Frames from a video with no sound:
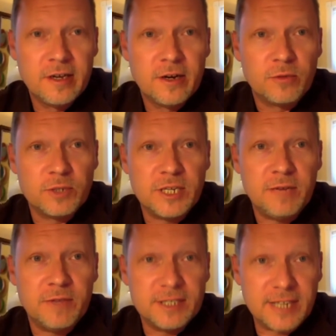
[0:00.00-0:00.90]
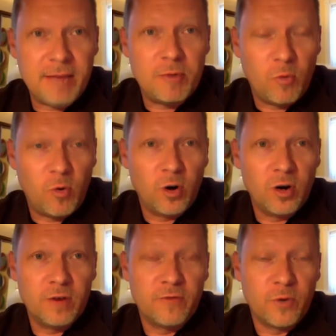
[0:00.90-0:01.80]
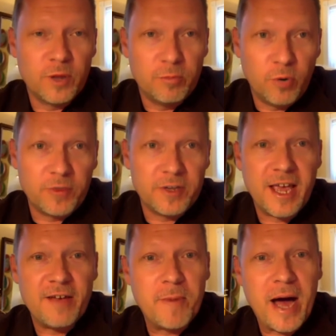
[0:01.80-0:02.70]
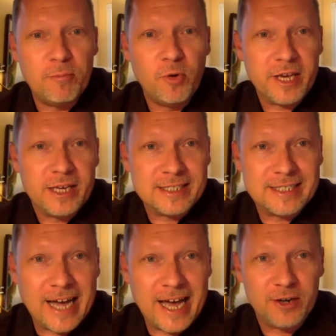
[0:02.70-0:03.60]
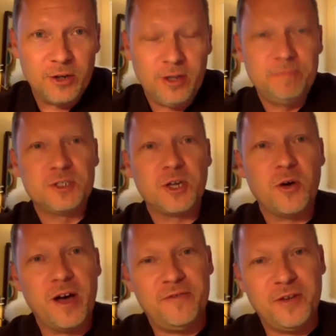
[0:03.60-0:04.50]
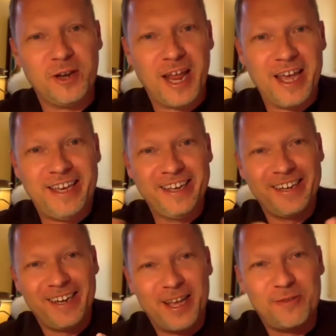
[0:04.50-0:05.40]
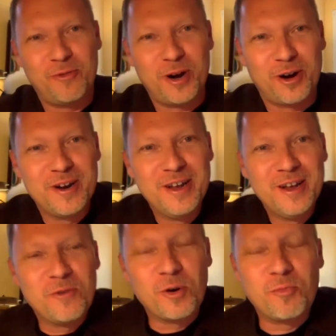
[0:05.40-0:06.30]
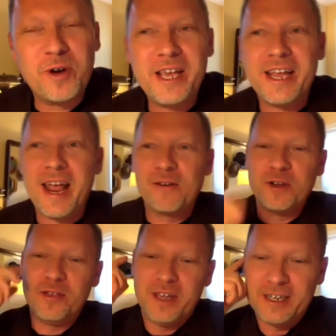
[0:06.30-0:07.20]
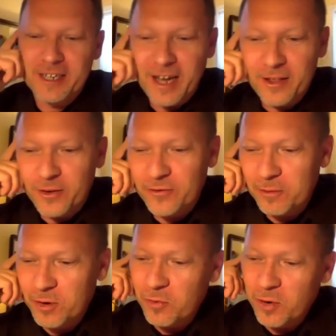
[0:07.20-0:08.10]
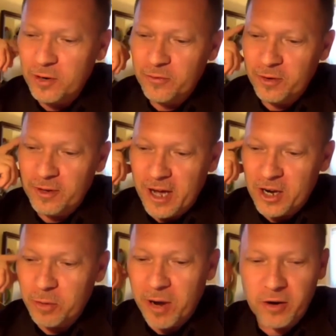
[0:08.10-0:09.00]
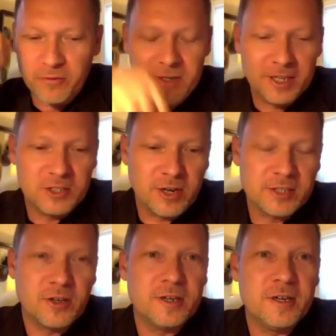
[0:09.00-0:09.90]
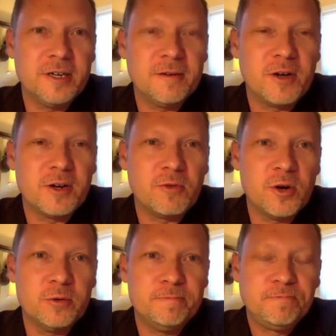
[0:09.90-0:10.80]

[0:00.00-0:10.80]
received the same award for the book that gave my book its title. So I feel like we're bringing everything together from her wonderful autobiography, Dust Tracks on a Road.